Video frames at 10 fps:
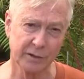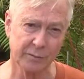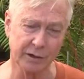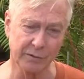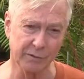
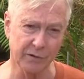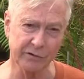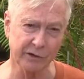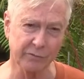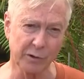But reverse
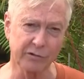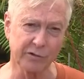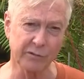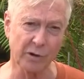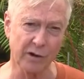
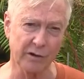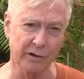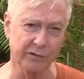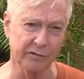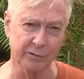osmosis water
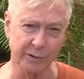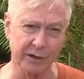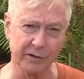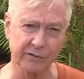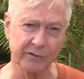is
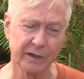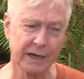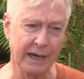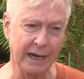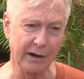tremendous,
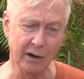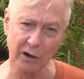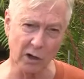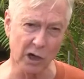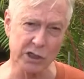and on
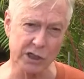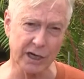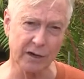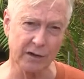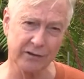a large
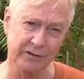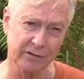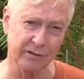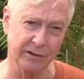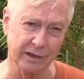scale, that's
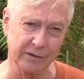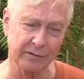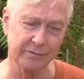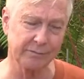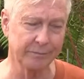the
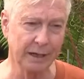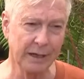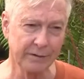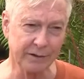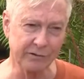
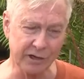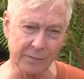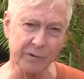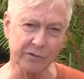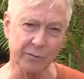
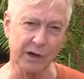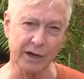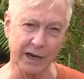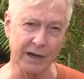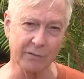cheapest way
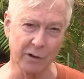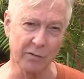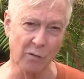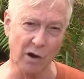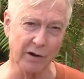to have good
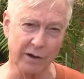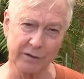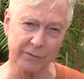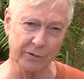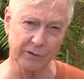water
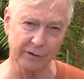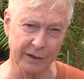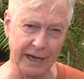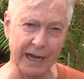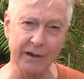if your
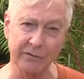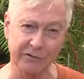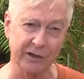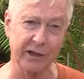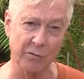native
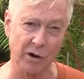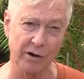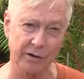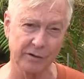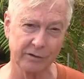city
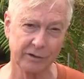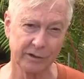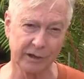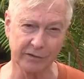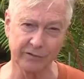water
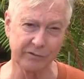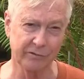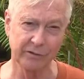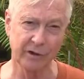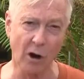is
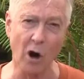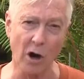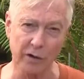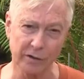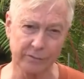
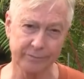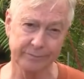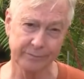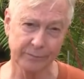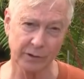hard.
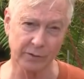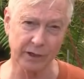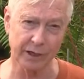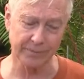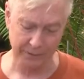Okay,